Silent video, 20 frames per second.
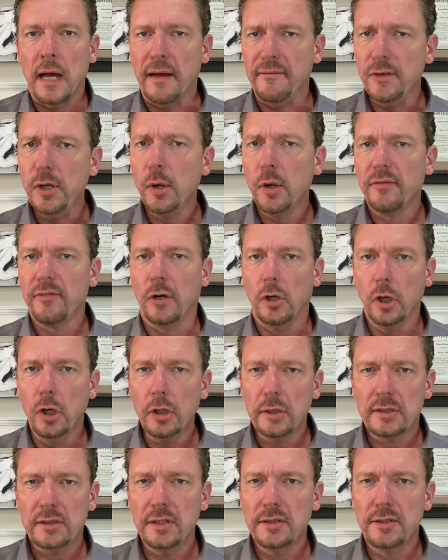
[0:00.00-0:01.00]
Have you ever
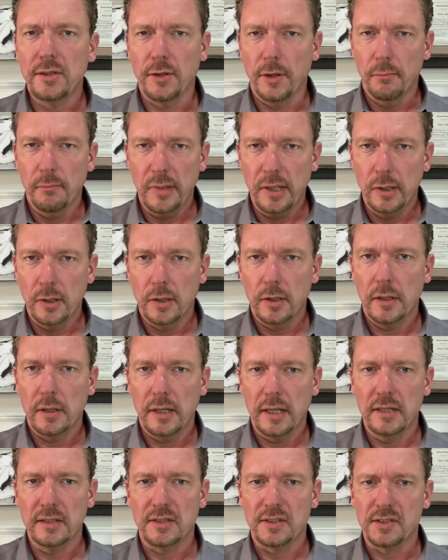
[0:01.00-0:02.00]
looked into the mirror
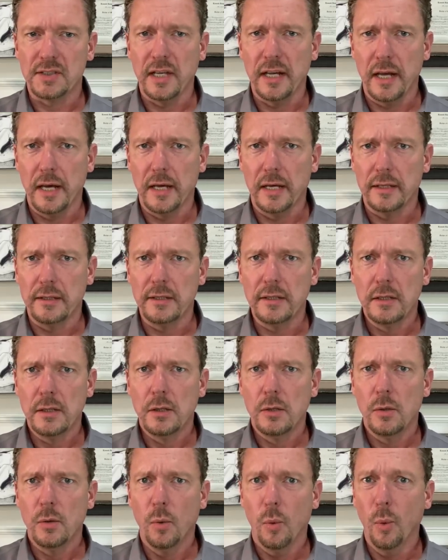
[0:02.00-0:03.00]
and said,
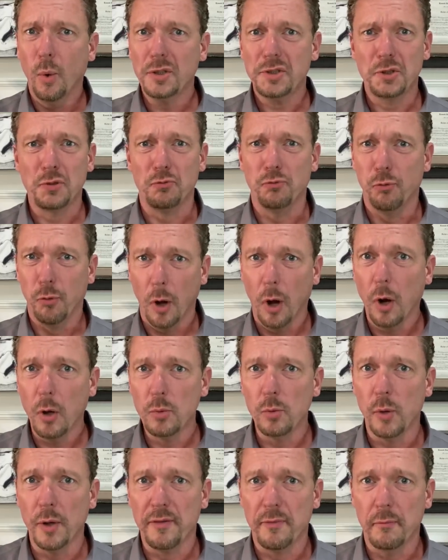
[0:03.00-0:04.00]
what's
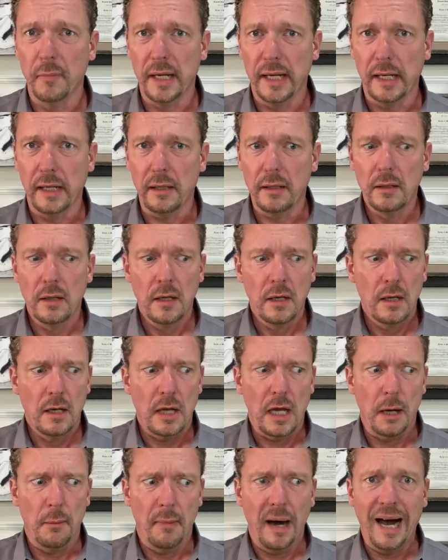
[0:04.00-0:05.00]
wrong with me?
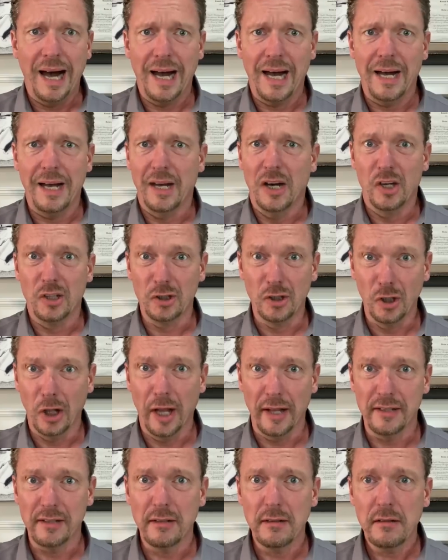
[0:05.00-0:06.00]
Am I a
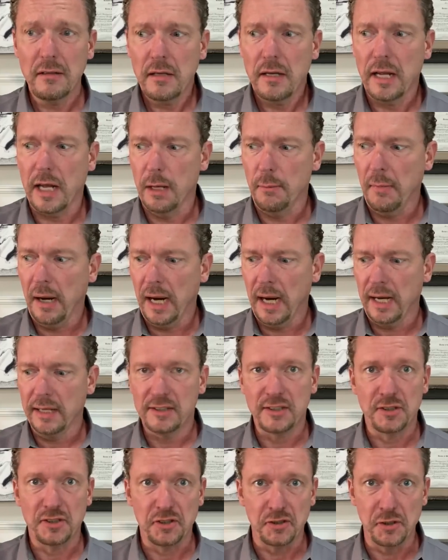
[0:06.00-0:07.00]
glutton? Am I
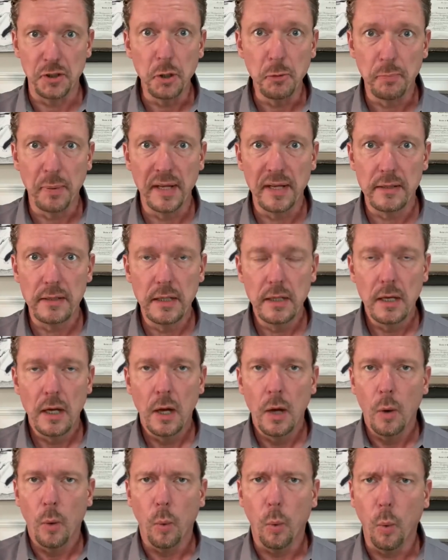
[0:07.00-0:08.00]
stupid?
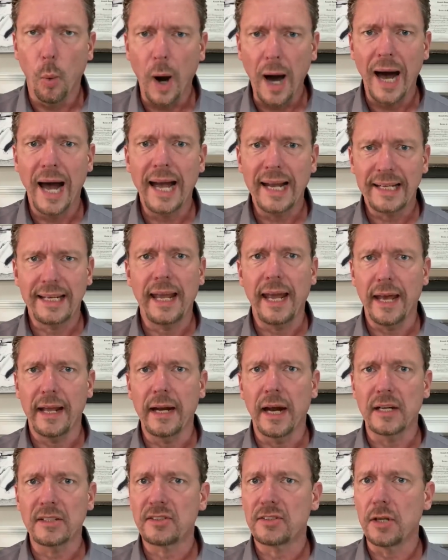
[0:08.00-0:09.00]
Why can't
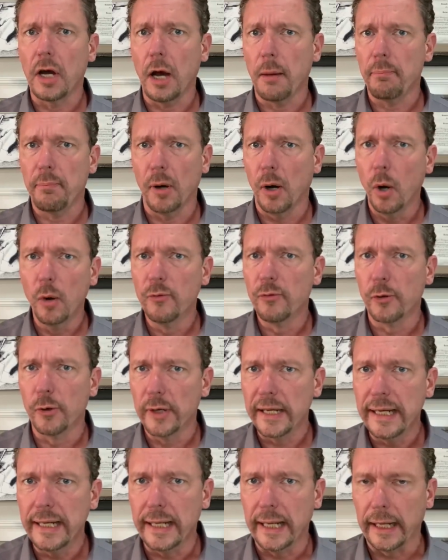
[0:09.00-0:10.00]
I stop
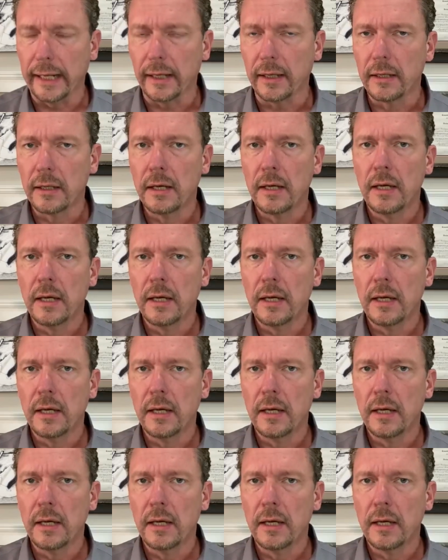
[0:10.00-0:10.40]
overeating?